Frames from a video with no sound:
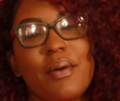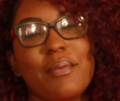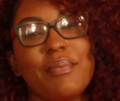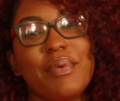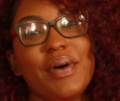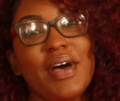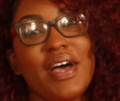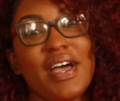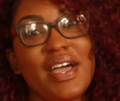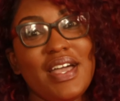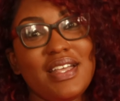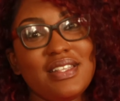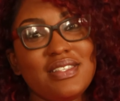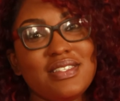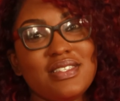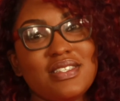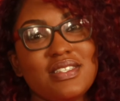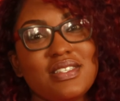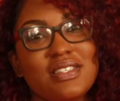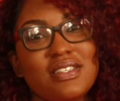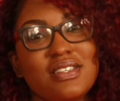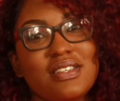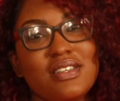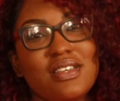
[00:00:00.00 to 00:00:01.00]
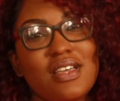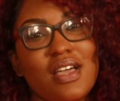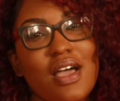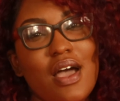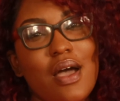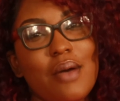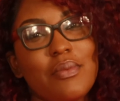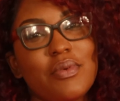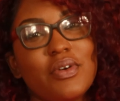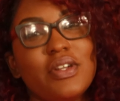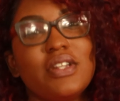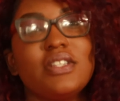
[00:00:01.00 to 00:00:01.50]
But
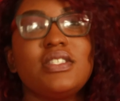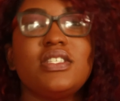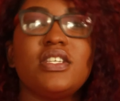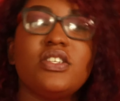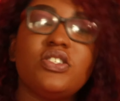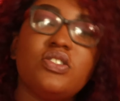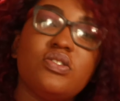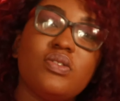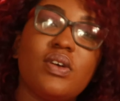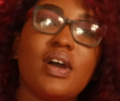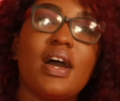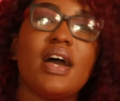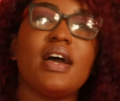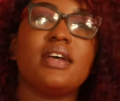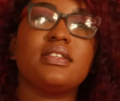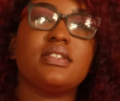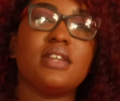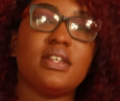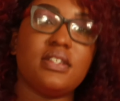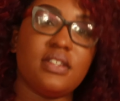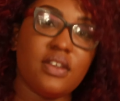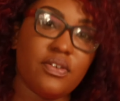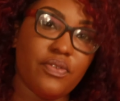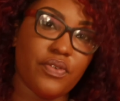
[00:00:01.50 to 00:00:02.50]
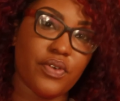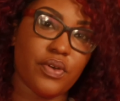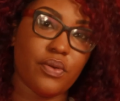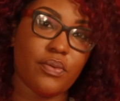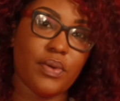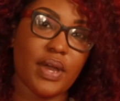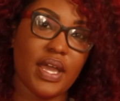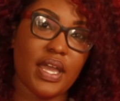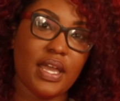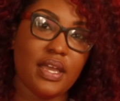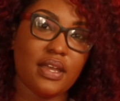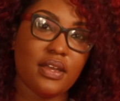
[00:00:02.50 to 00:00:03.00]
I'm going to teach you guys a different
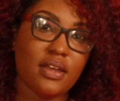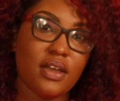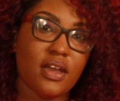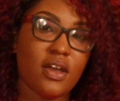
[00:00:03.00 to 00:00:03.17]
way.